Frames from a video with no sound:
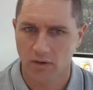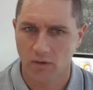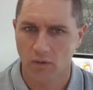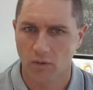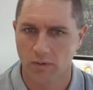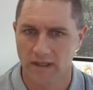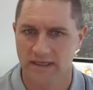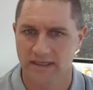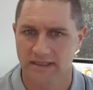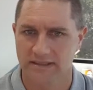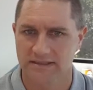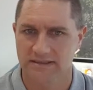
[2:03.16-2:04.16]
or
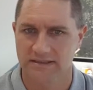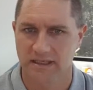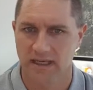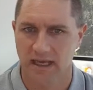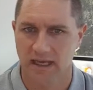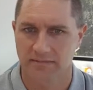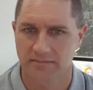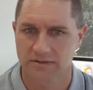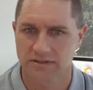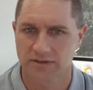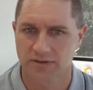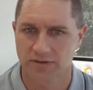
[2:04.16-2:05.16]
willingness
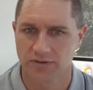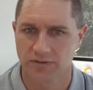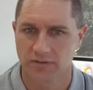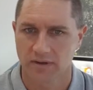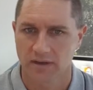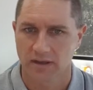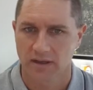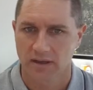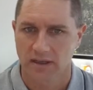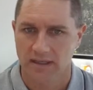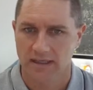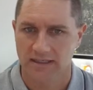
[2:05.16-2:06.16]
to
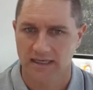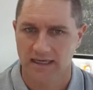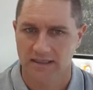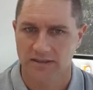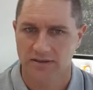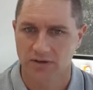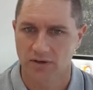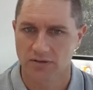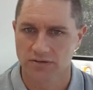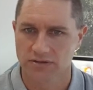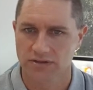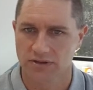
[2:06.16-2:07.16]
conduct
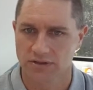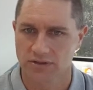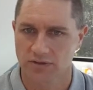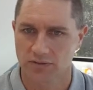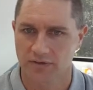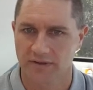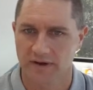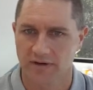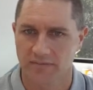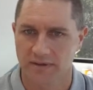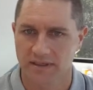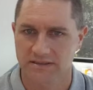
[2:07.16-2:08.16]
non-surgical
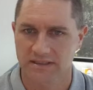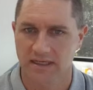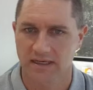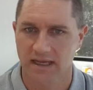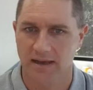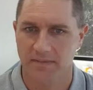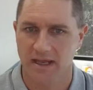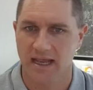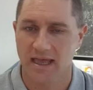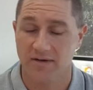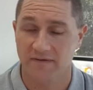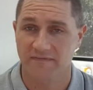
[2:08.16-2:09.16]
therapies and
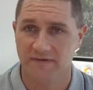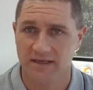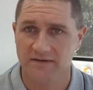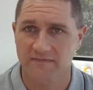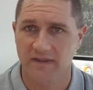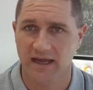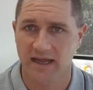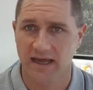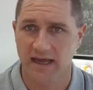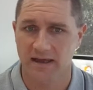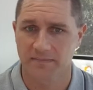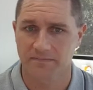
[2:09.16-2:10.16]
how effective they
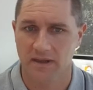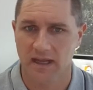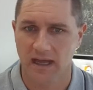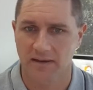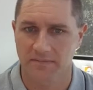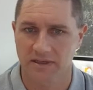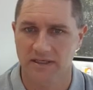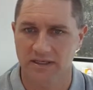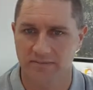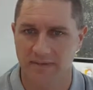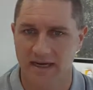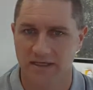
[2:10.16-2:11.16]
are in
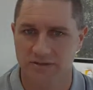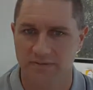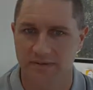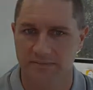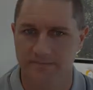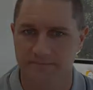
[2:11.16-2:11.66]
your management.